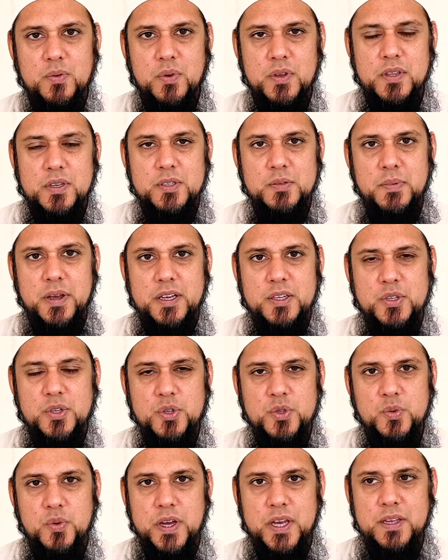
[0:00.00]
with his
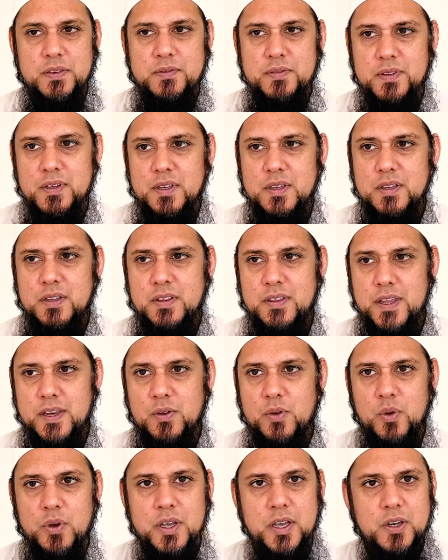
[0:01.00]
master's wife, then
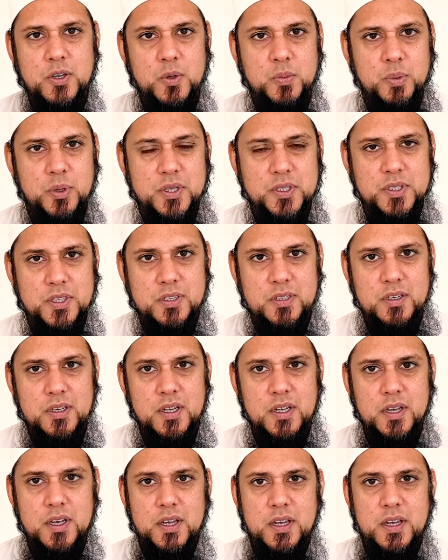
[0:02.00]
going into prison.